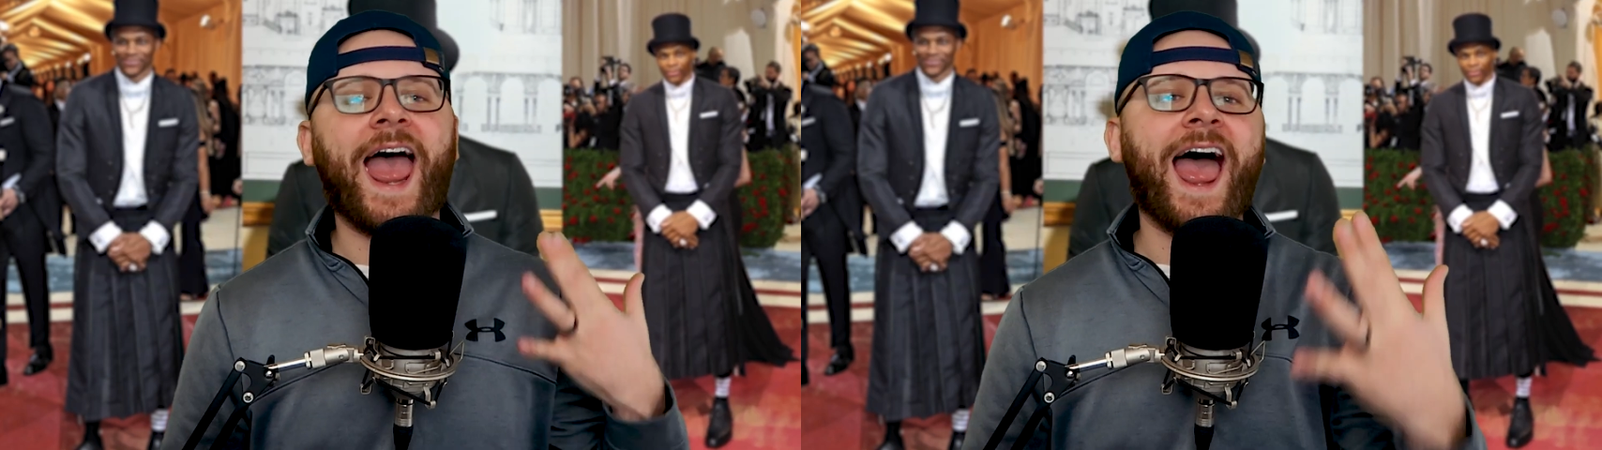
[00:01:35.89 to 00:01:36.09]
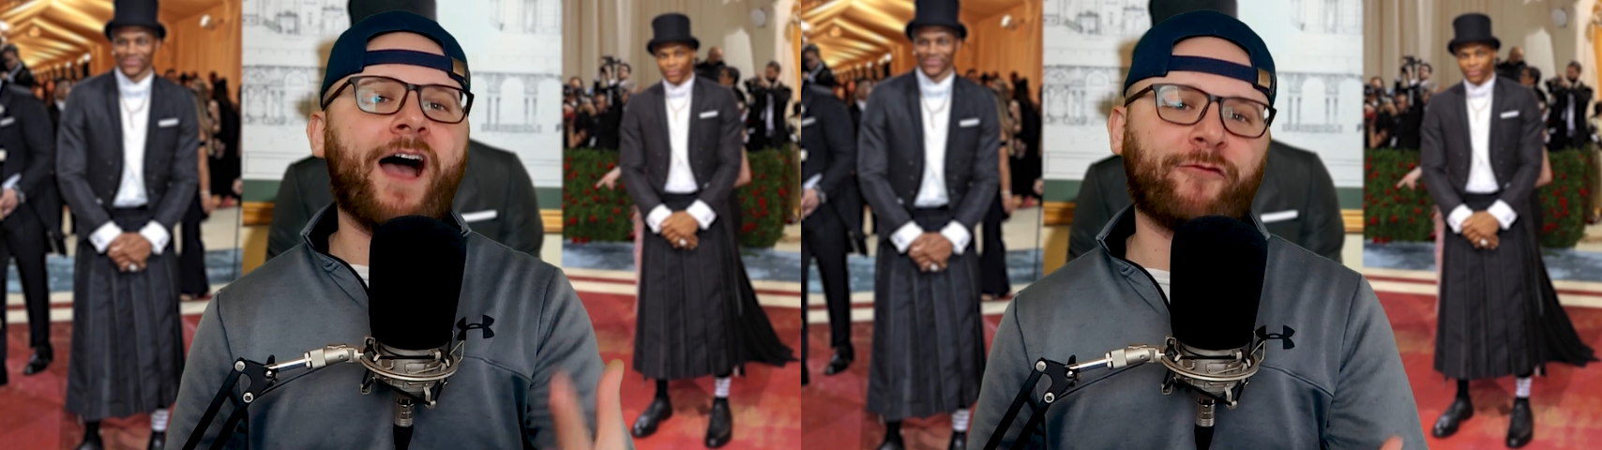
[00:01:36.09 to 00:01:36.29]

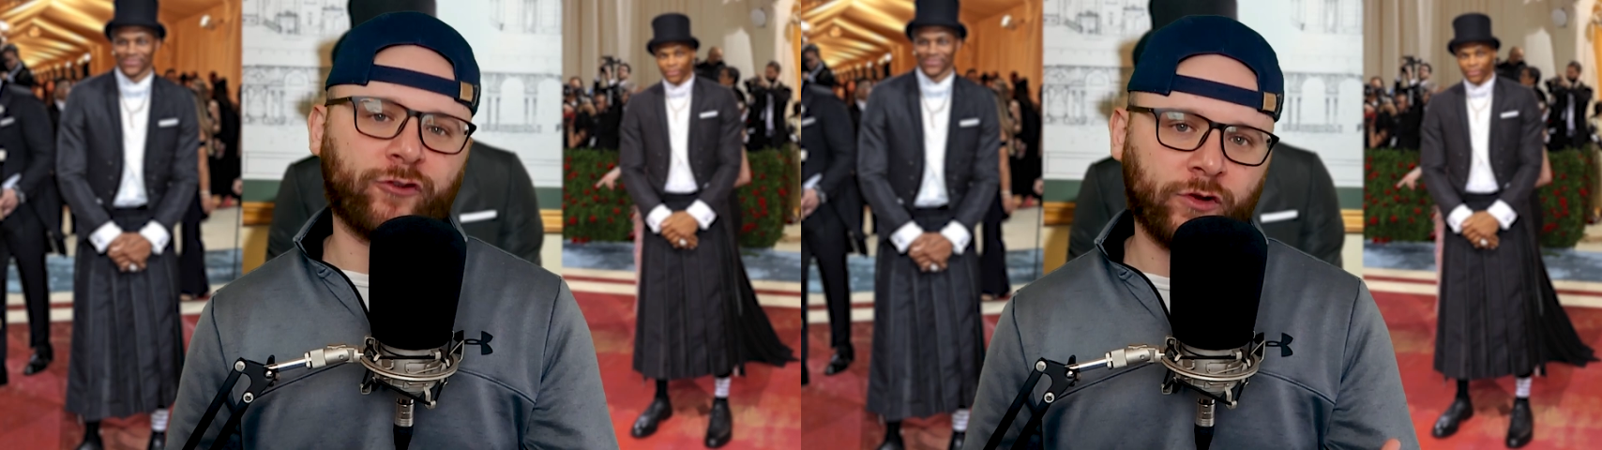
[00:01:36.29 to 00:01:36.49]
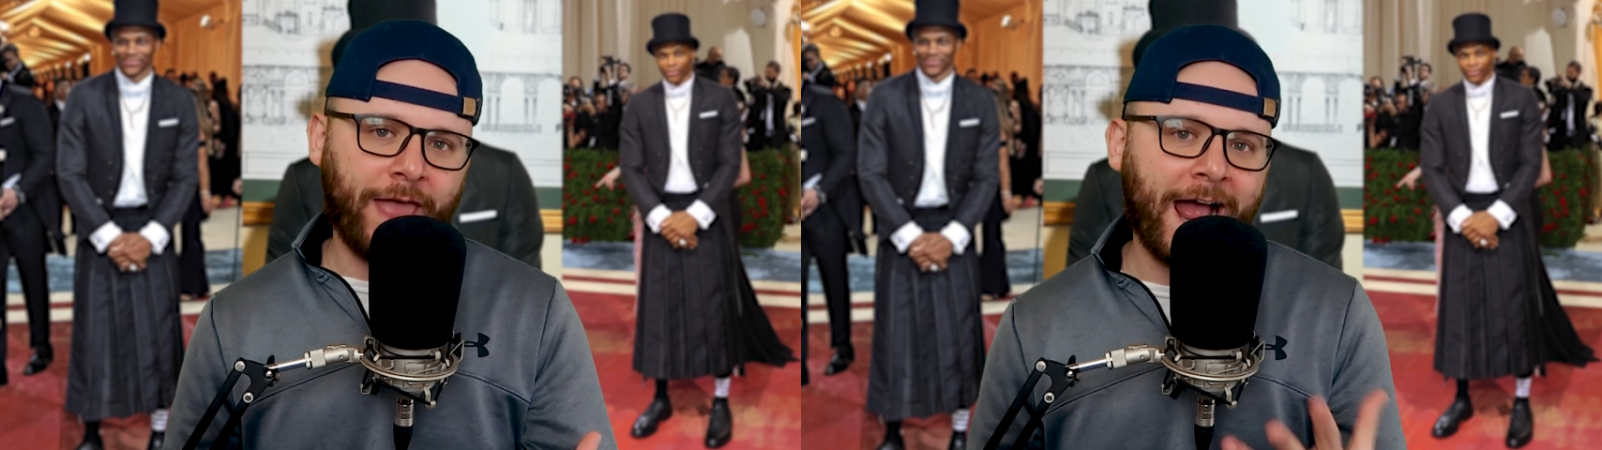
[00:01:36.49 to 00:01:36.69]

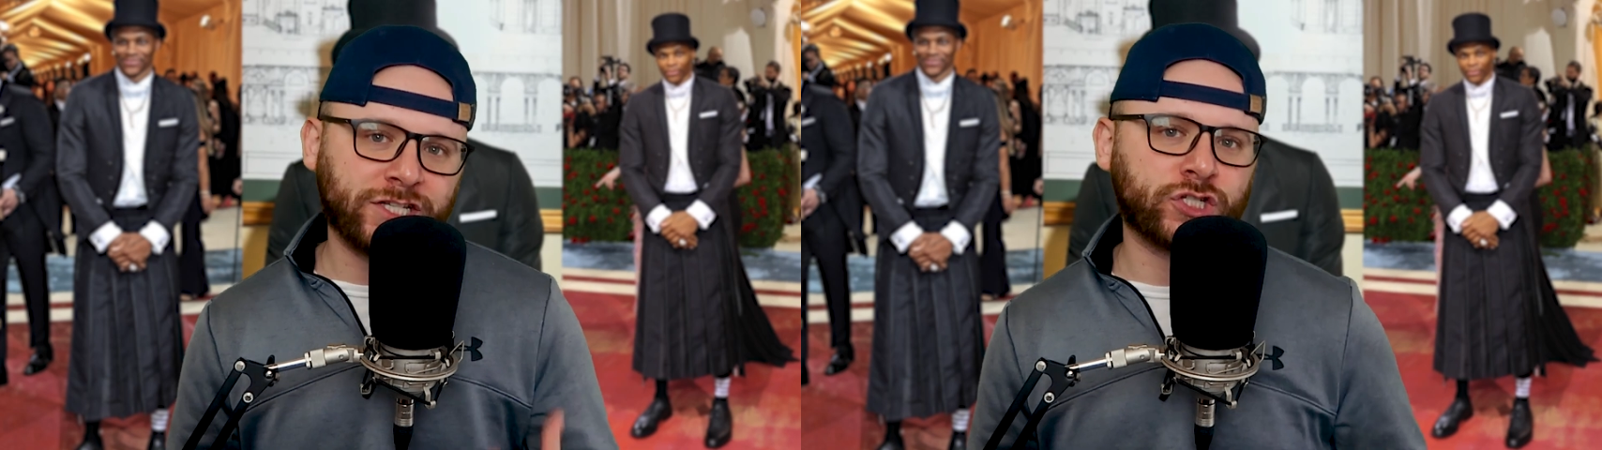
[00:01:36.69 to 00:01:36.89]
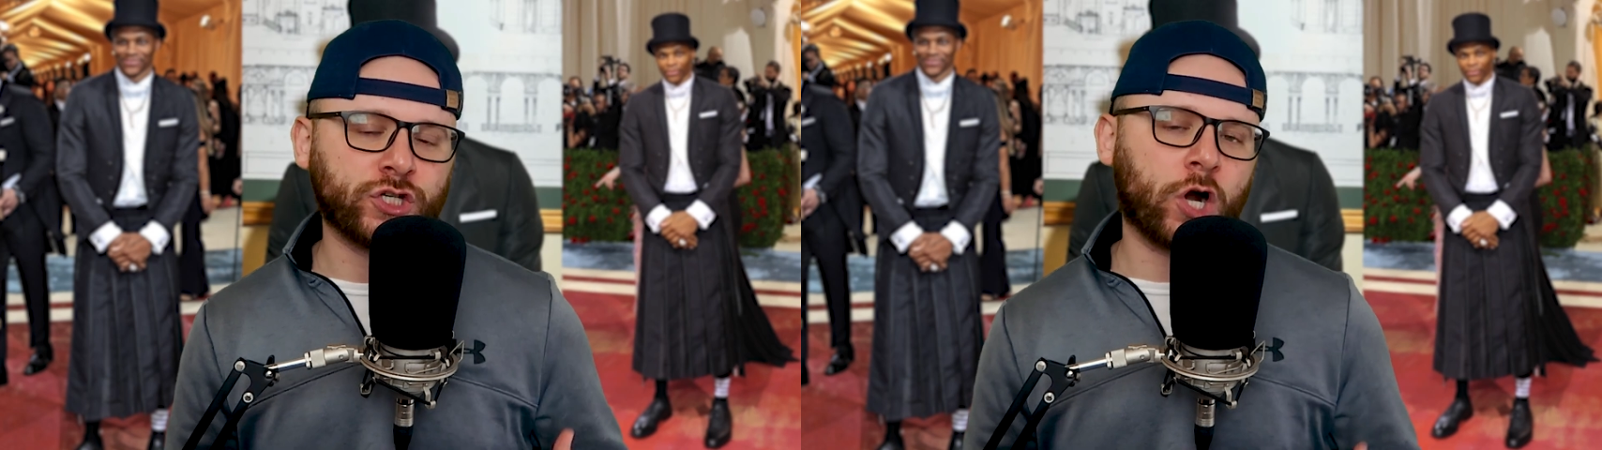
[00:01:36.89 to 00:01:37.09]
after that
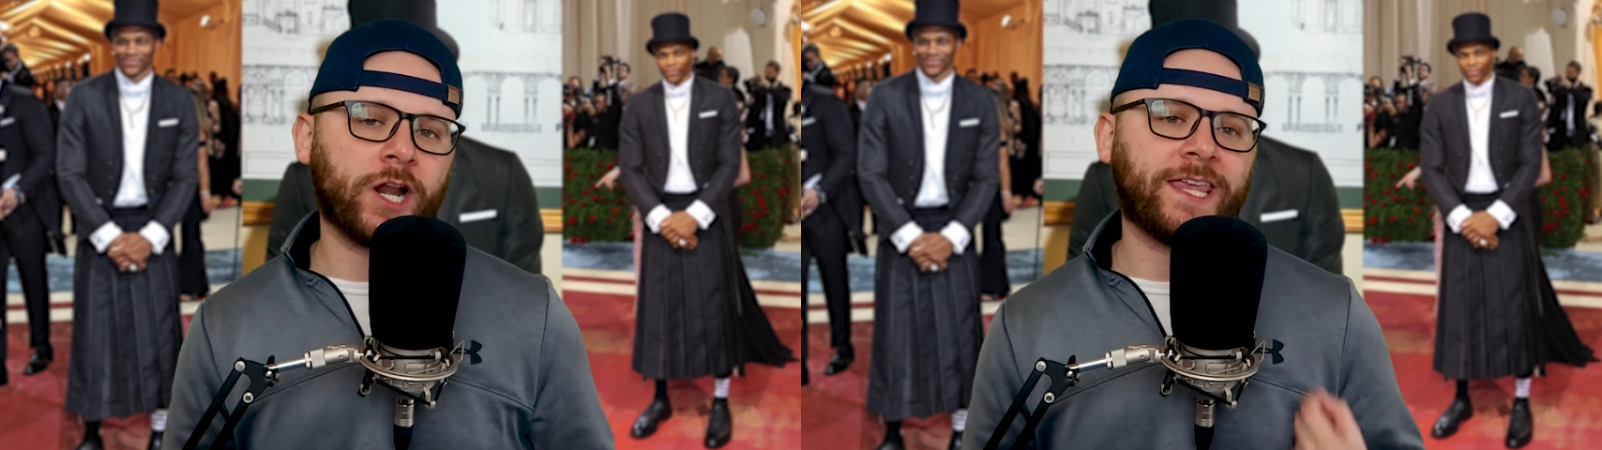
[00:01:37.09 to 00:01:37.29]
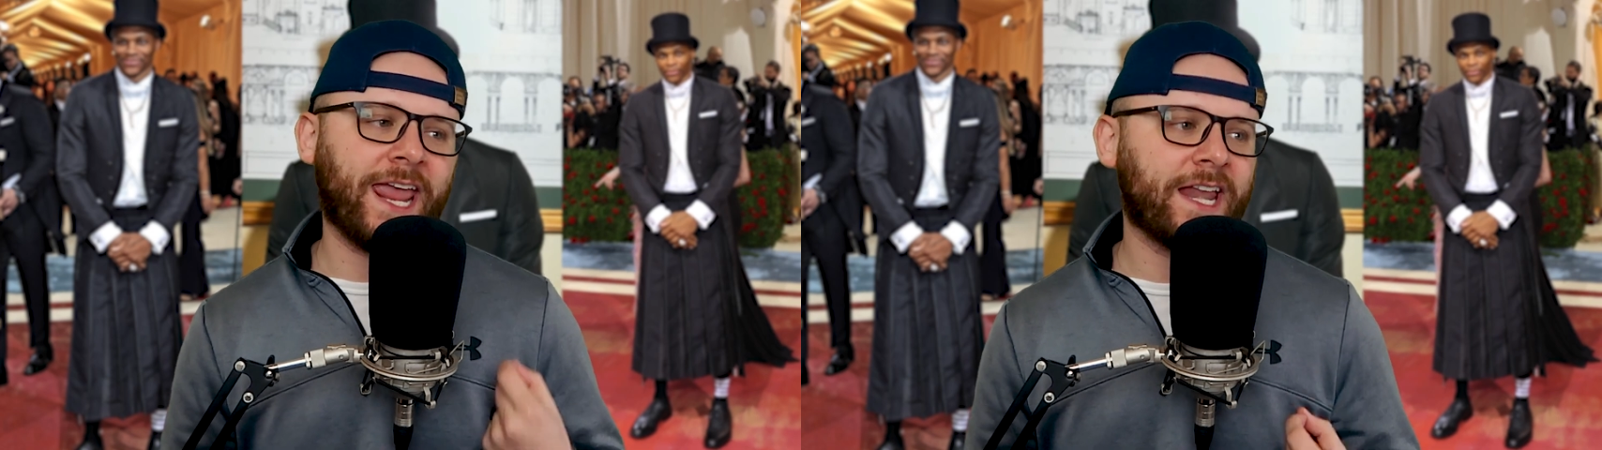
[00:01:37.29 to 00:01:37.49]

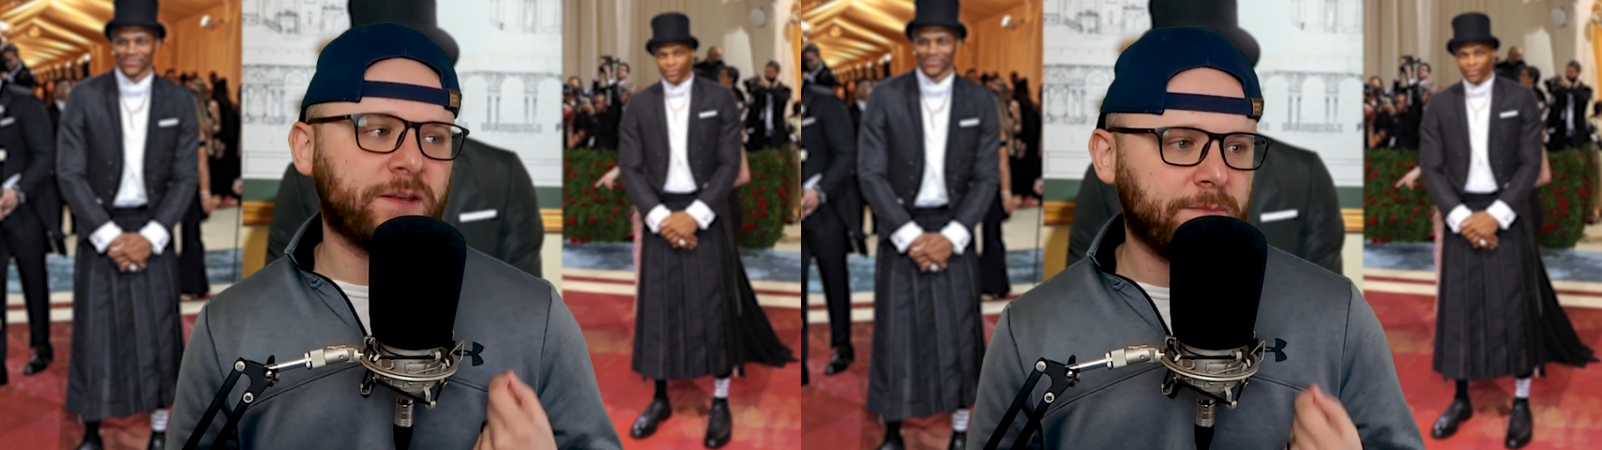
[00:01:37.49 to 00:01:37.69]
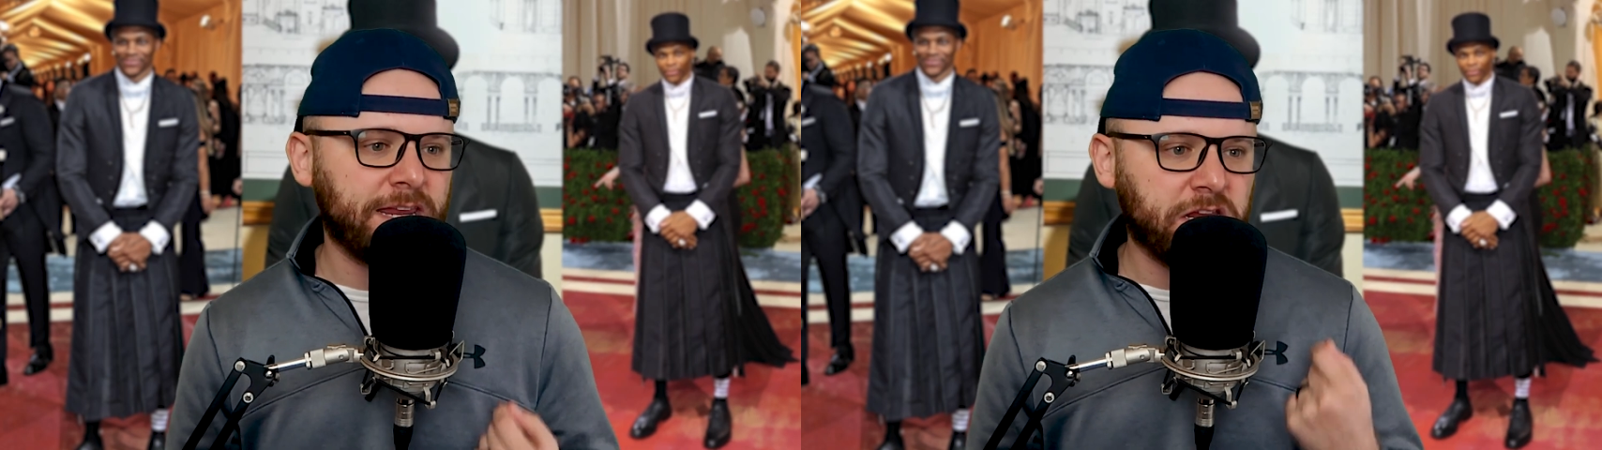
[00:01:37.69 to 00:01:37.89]
started
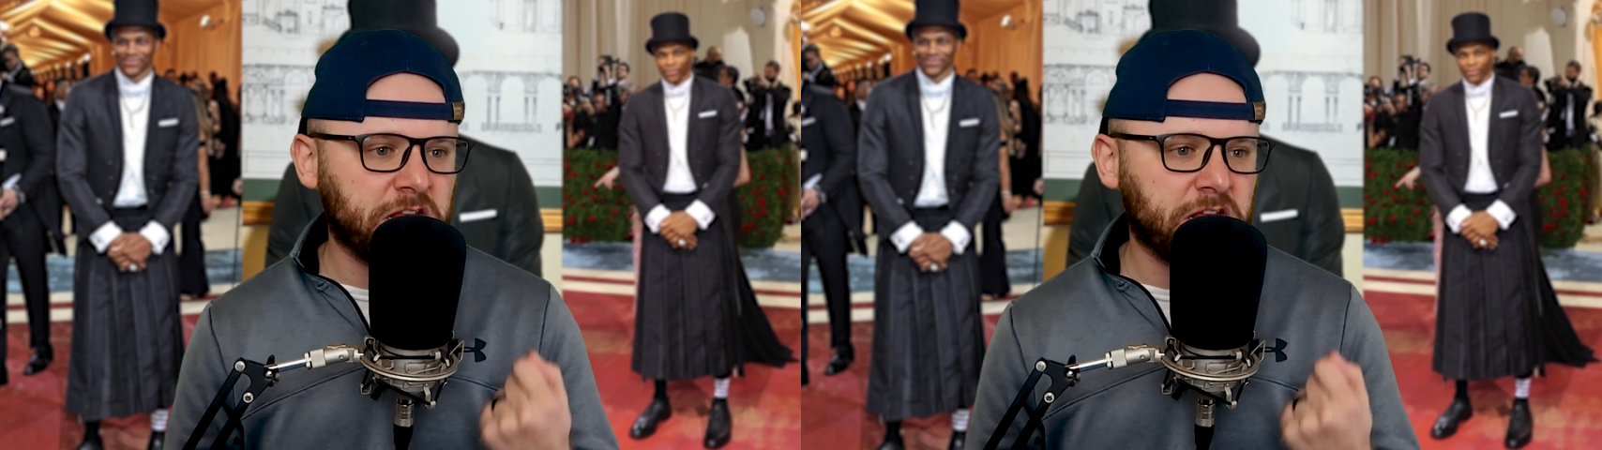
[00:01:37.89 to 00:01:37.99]
getting me,